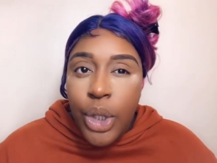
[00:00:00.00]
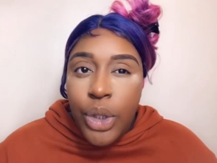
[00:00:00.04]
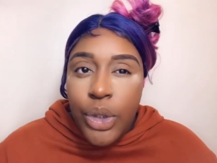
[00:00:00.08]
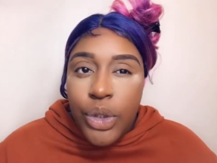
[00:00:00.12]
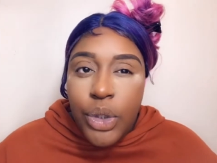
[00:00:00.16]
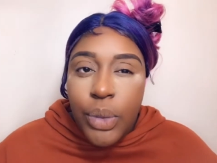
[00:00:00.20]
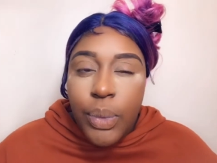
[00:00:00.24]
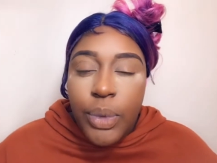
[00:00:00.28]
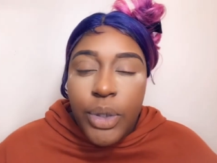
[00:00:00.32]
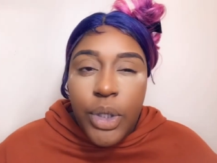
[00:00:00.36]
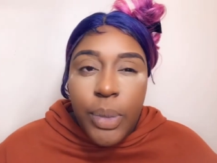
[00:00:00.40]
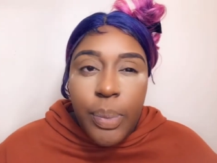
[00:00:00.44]

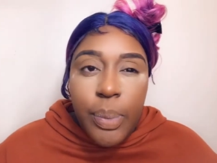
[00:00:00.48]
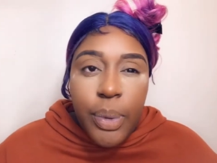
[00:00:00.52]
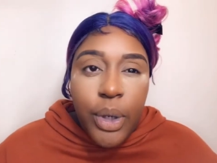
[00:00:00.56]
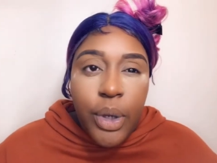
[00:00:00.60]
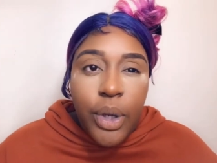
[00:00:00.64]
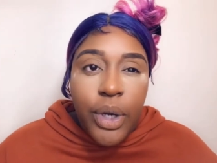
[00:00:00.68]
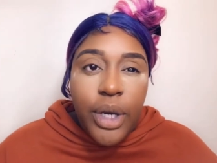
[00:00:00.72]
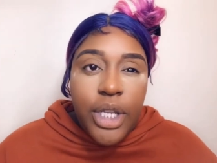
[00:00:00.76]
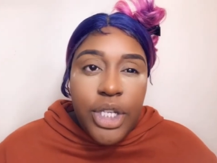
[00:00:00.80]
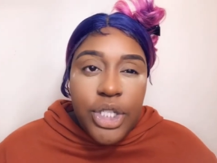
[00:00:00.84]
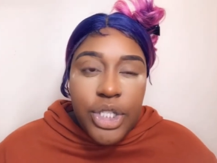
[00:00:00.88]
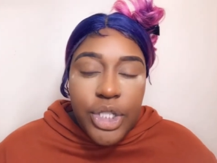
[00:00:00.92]
so when you put
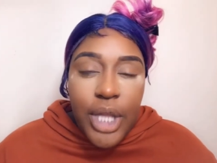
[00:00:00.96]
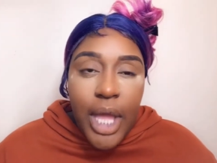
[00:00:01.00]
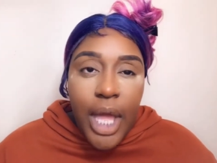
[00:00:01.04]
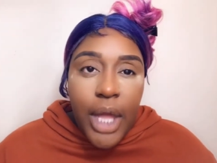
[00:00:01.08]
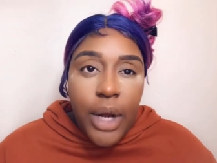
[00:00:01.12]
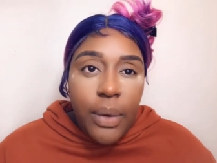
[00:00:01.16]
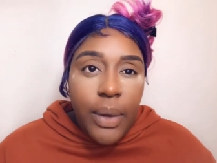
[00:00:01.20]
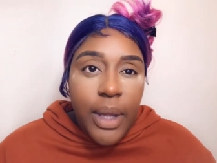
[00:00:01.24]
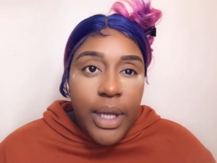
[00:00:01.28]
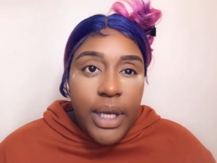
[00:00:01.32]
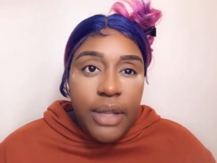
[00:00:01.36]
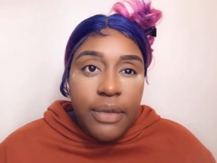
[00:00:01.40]
on the
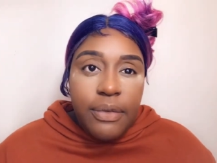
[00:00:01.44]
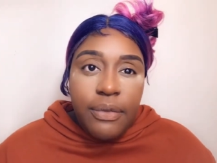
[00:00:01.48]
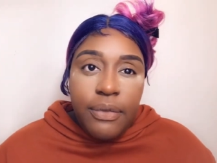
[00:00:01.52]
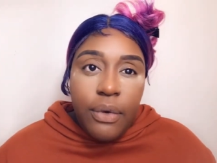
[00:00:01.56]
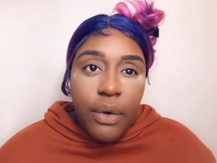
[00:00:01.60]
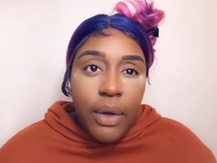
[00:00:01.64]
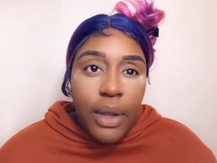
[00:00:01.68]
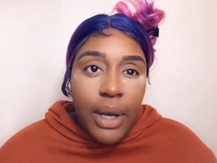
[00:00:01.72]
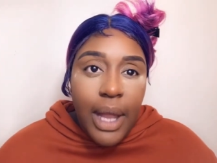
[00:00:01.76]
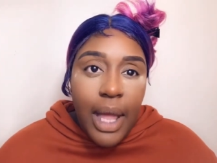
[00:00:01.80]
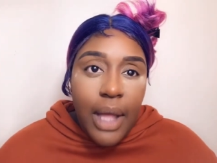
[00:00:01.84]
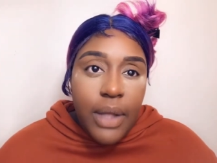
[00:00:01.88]
shadow, any
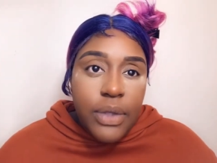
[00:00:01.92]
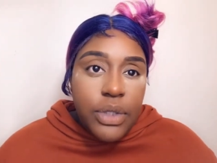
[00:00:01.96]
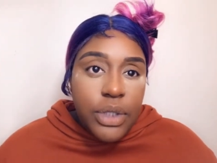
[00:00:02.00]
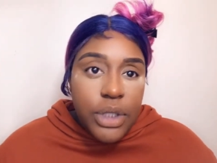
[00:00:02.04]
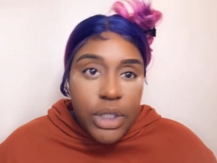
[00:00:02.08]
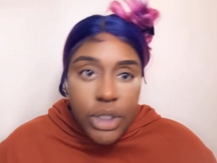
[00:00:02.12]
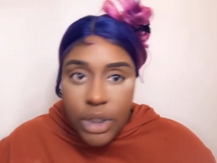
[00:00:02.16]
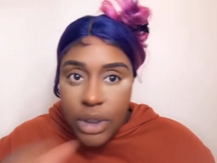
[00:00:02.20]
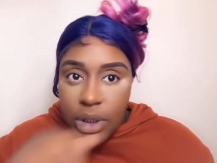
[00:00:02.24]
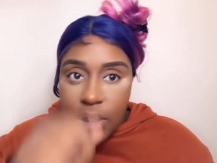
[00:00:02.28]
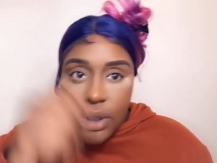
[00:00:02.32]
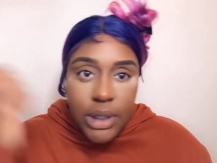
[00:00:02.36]
fallout, you
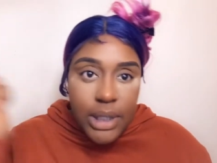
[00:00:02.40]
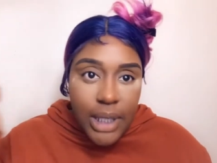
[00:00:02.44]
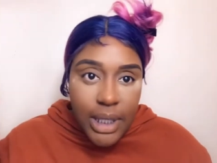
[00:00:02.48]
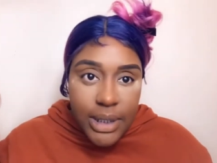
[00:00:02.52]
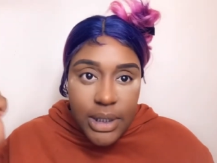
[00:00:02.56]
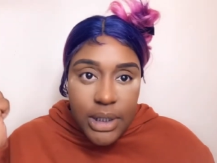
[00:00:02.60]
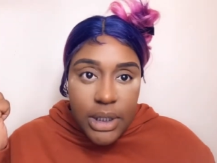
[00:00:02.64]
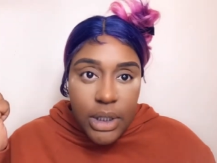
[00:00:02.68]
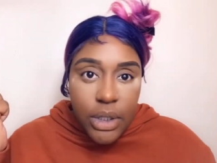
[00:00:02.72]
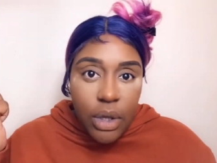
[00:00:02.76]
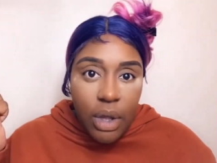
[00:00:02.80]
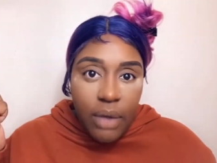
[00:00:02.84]
can just
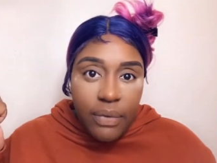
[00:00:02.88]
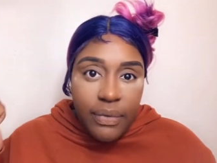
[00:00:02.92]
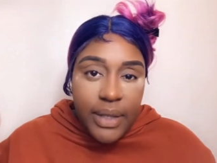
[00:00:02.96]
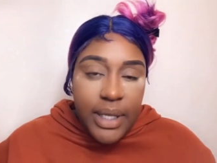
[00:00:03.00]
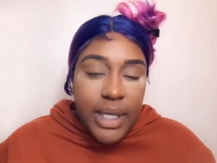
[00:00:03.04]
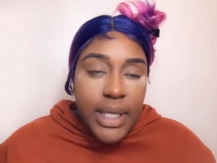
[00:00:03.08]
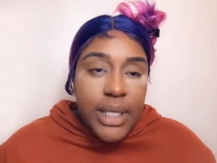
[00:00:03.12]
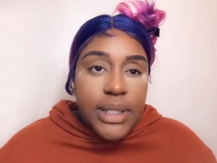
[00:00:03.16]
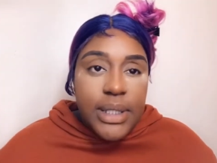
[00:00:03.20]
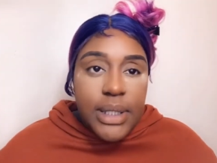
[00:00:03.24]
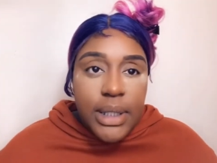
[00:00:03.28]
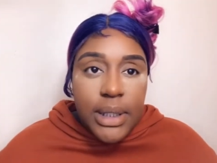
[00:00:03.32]
dust it off
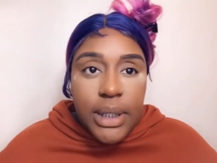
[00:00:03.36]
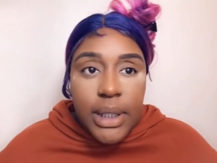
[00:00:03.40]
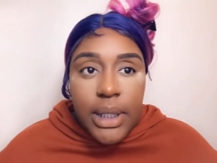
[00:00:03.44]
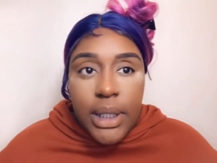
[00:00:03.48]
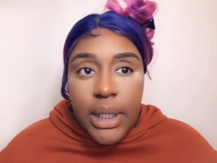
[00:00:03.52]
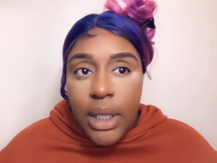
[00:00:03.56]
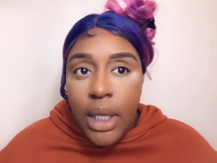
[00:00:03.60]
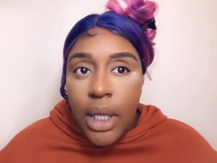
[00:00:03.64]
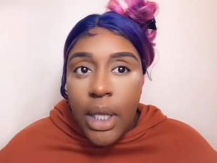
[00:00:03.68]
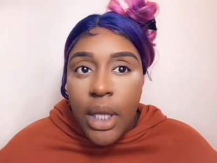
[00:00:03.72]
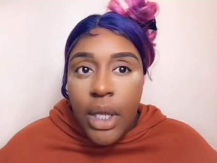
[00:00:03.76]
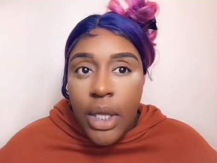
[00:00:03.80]

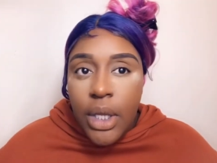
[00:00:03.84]
easily.